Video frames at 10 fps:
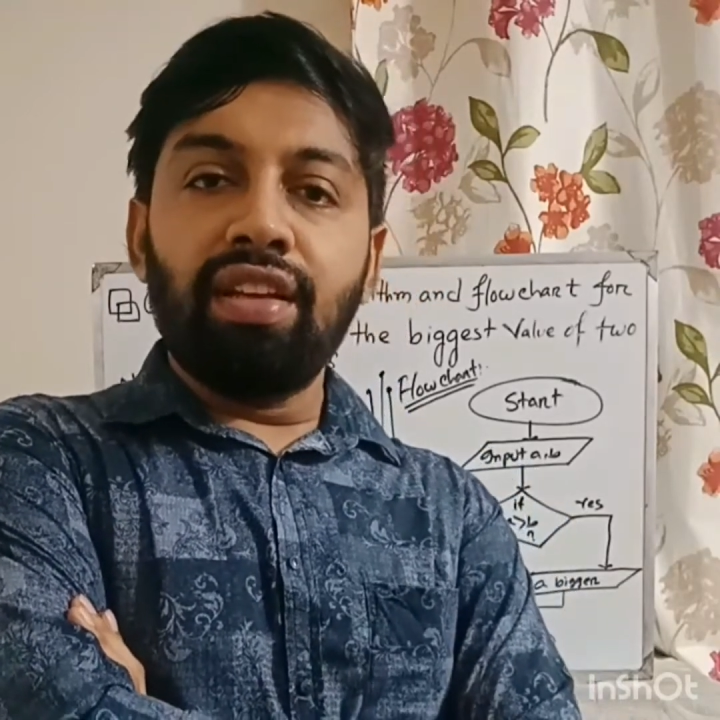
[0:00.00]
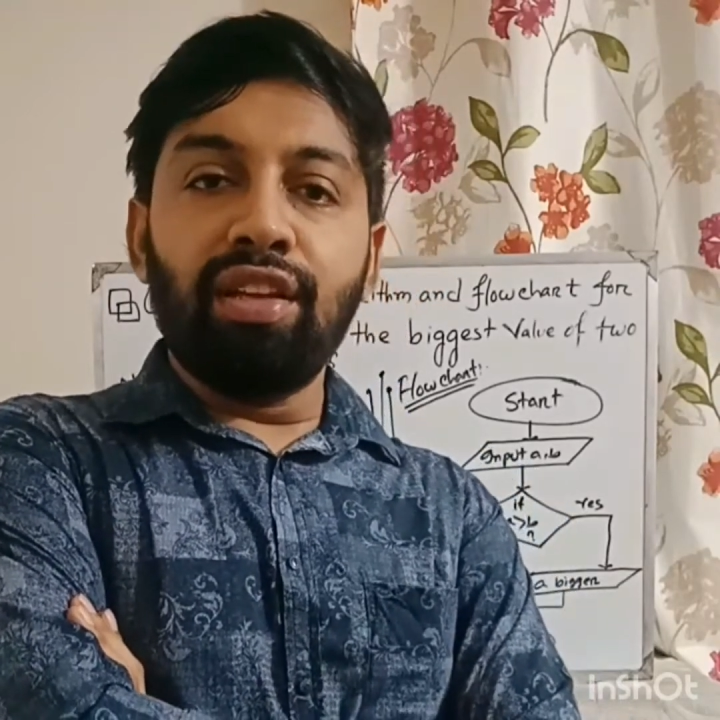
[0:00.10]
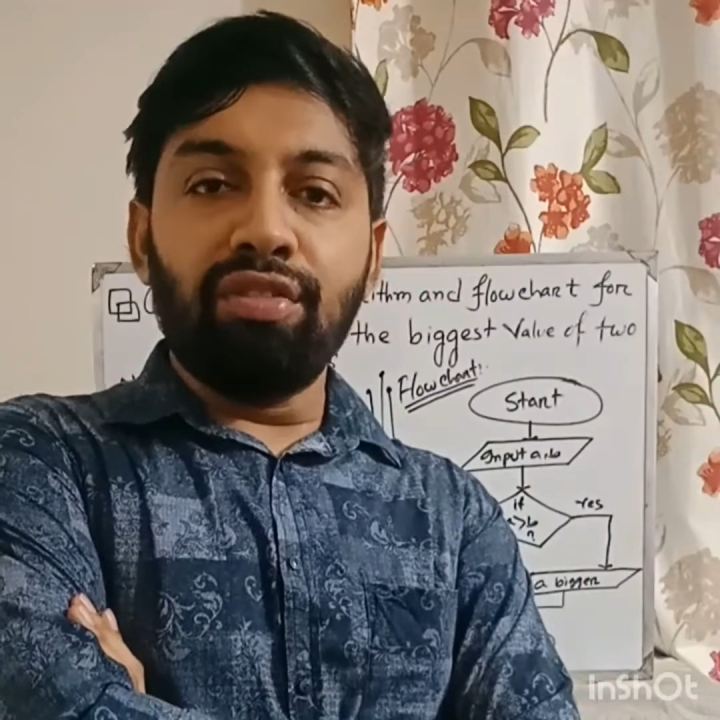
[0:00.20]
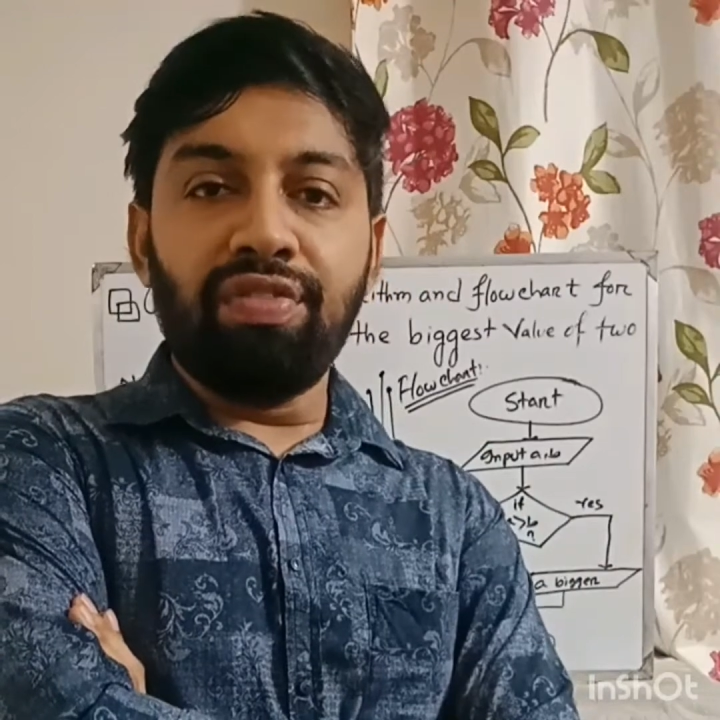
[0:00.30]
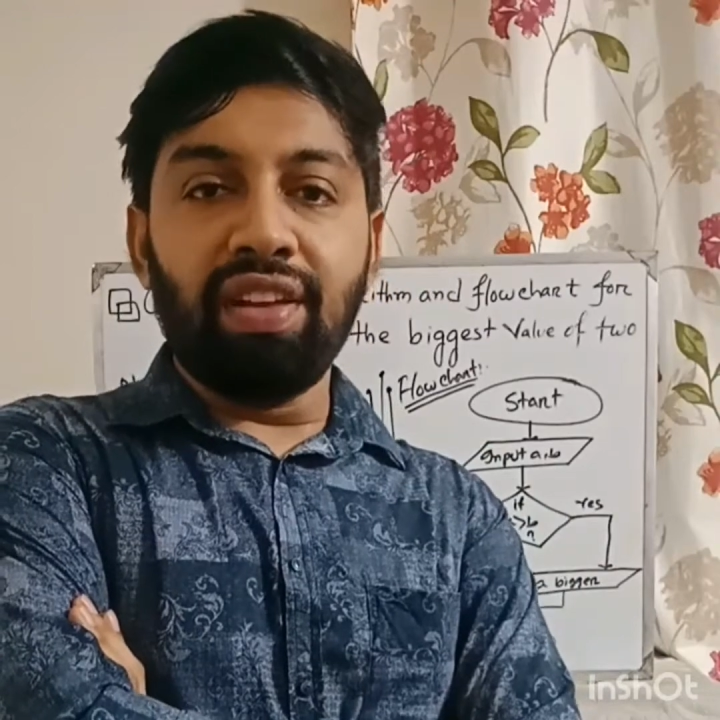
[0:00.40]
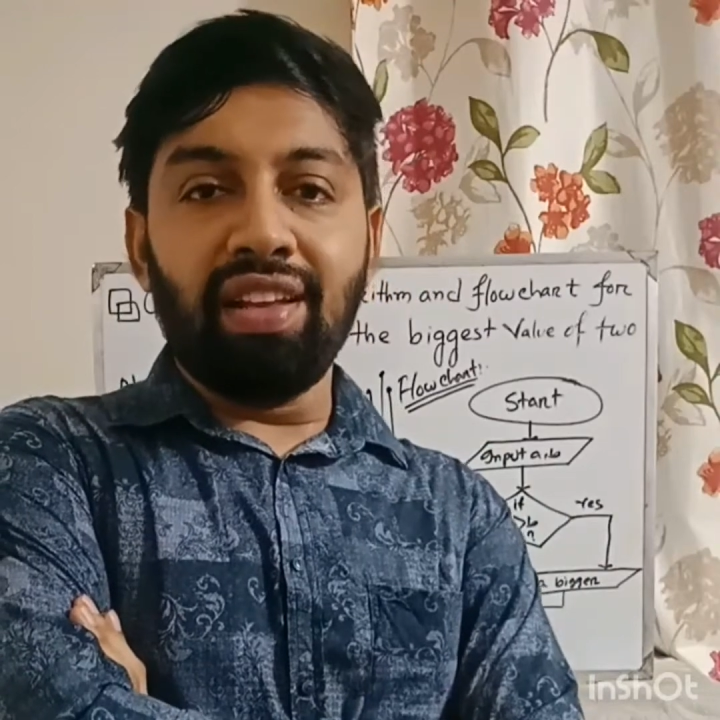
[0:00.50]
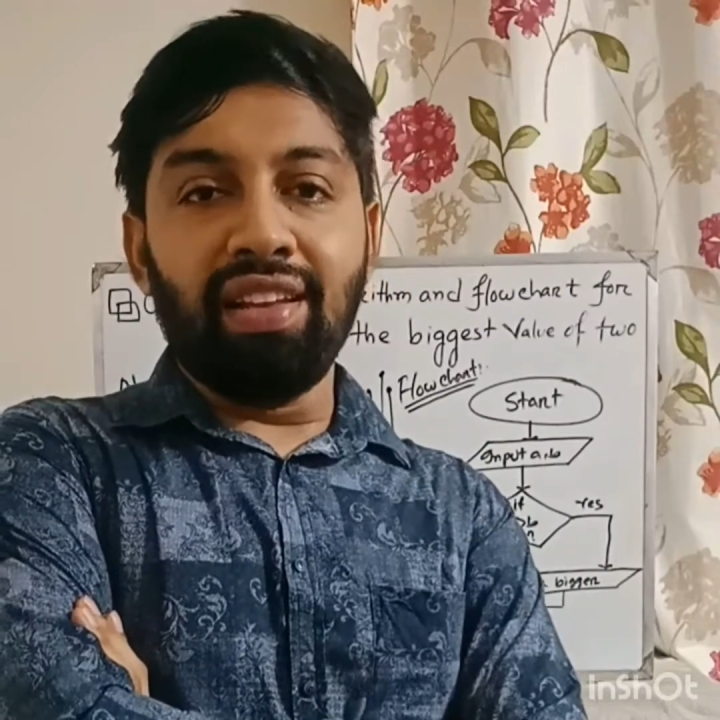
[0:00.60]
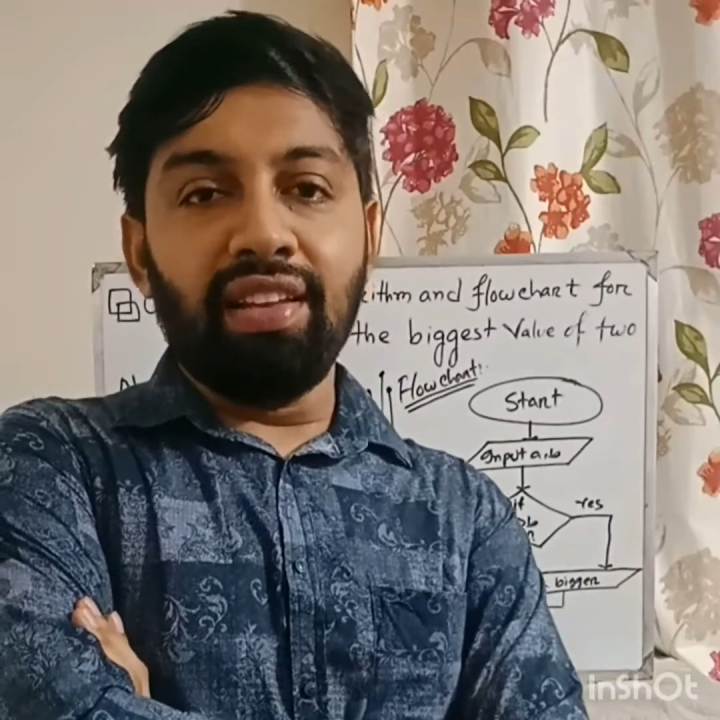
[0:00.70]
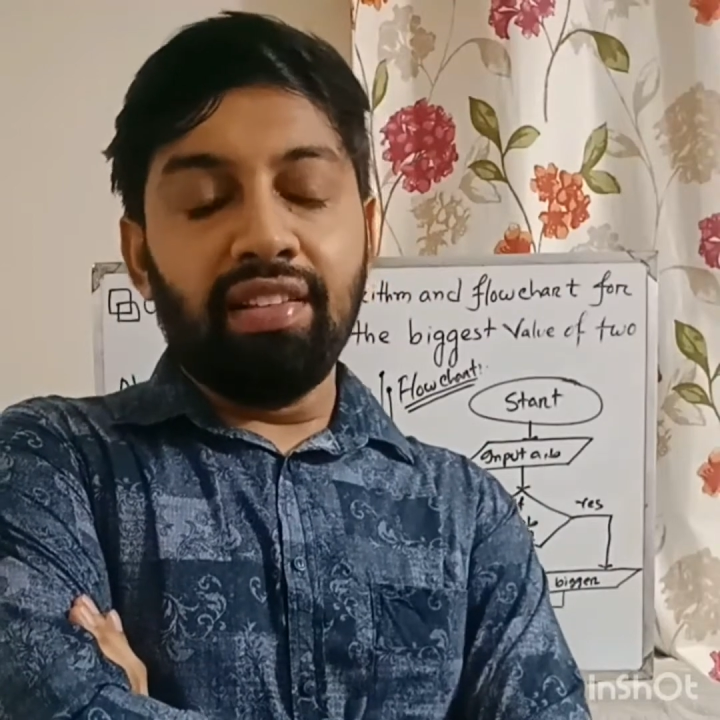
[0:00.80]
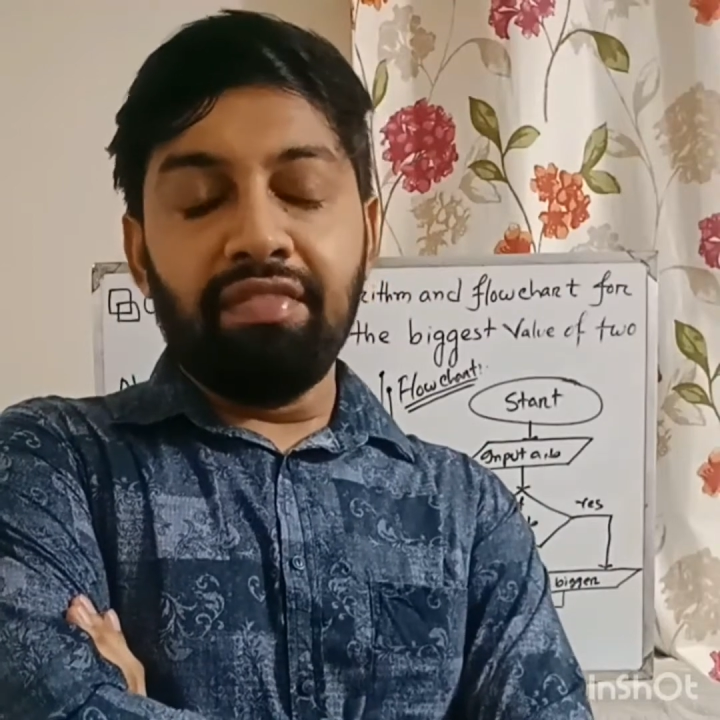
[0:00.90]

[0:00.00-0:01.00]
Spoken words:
you feel